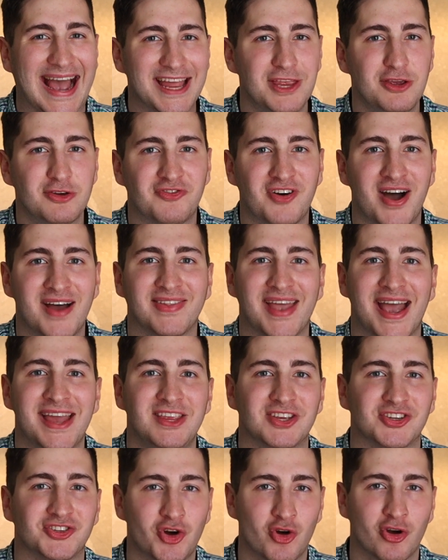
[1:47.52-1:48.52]
Can you find
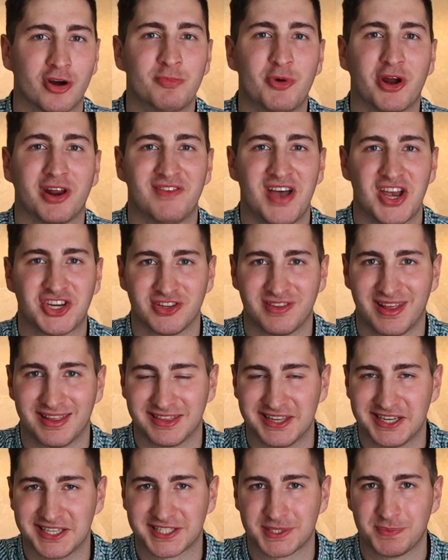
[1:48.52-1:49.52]
any stronger motivation
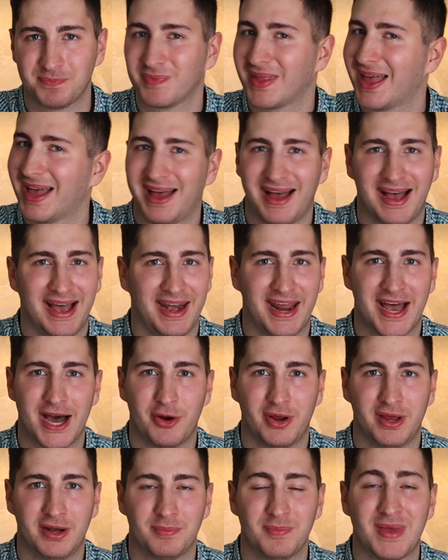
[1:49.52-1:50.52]
than this? I
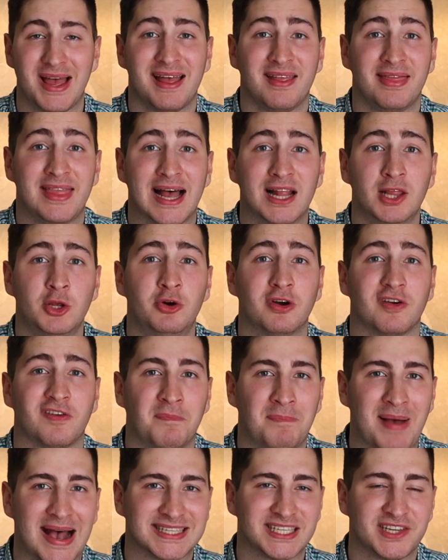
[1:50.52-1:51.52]
doubt it. The allure
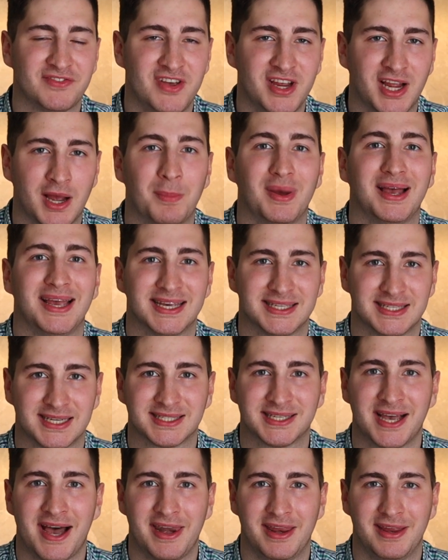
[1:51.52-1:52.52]
of passive income is
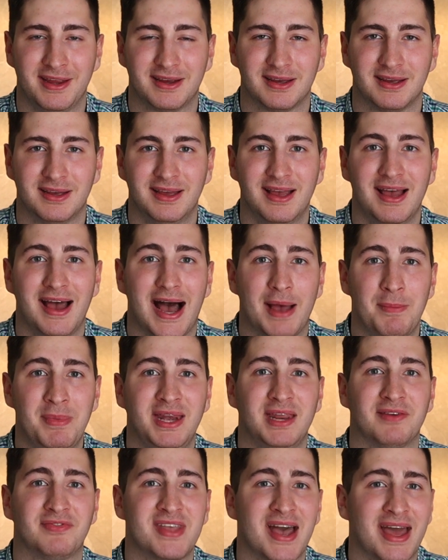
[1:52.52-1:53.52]
exciting. I
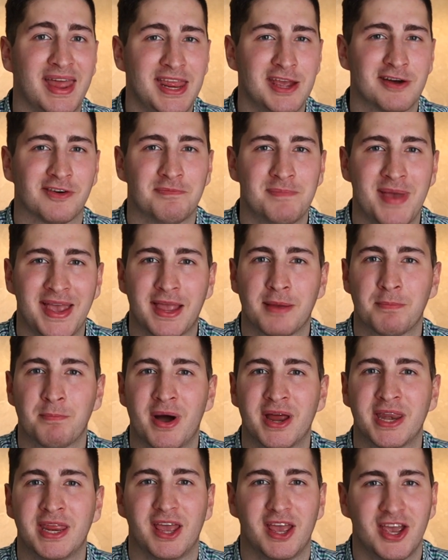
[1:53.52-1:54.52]
mean, if the idea of making
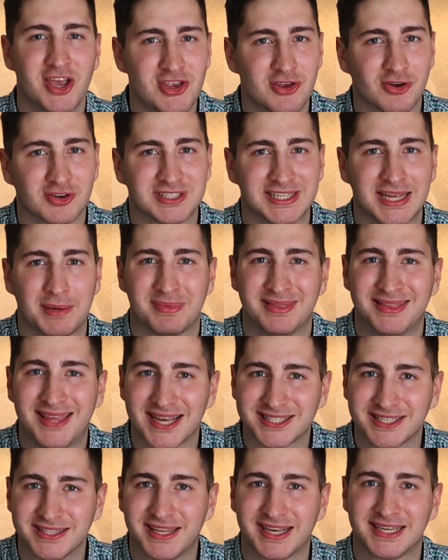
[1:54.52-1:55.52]
money in your sleep
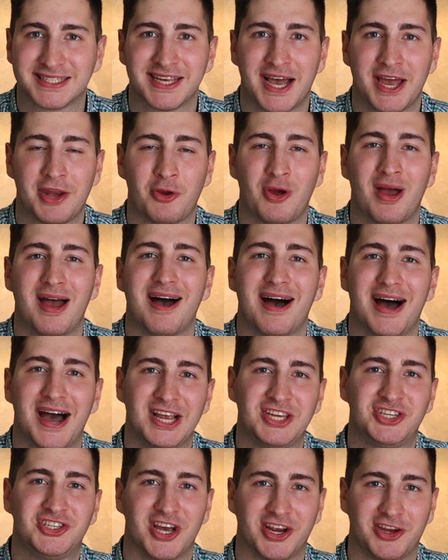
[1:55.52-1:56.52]
doesn't excite you,
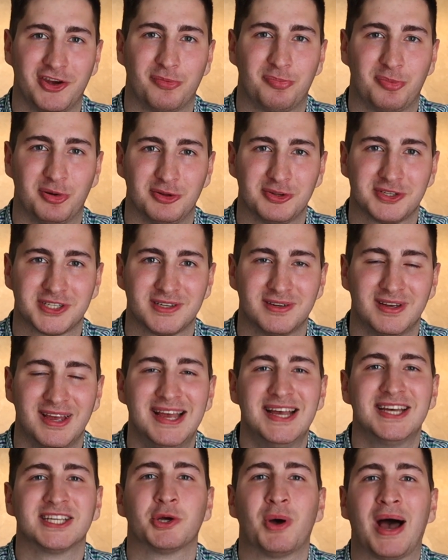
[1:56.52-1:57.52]
I check your pulse.
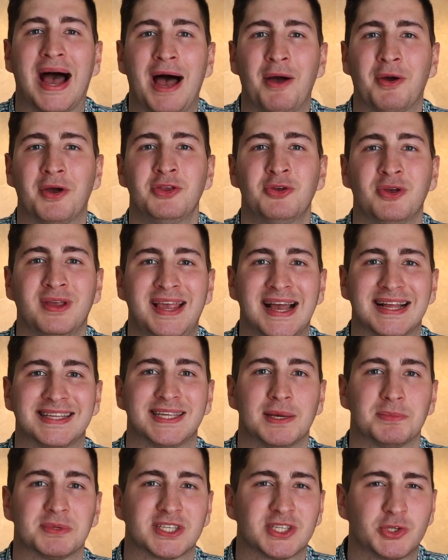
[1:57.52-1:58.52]
So how can you
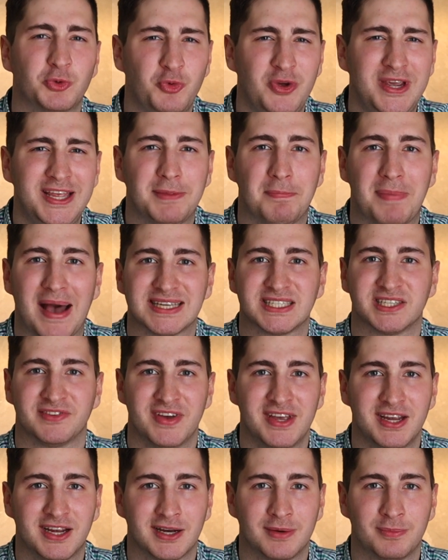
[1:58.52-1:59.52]
get some sweet
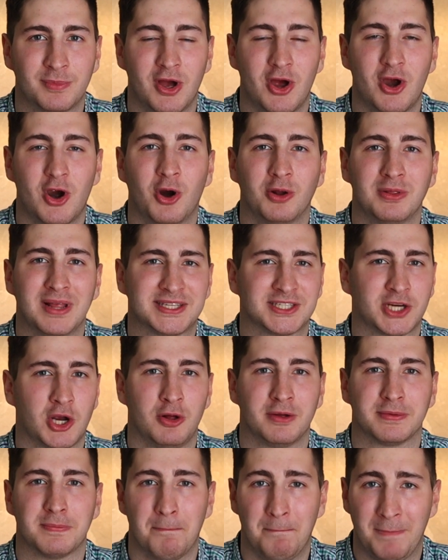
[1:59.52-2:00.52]
passive income, or let's
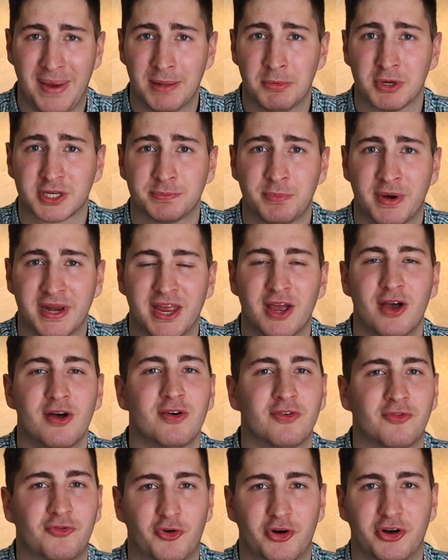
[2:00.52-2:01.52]
call it mailbox money,
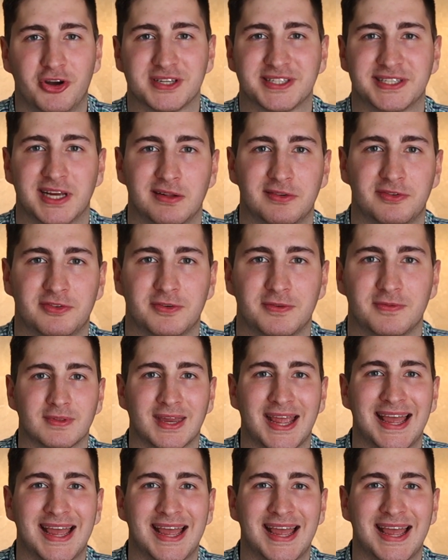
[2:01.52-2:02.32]
for yourself?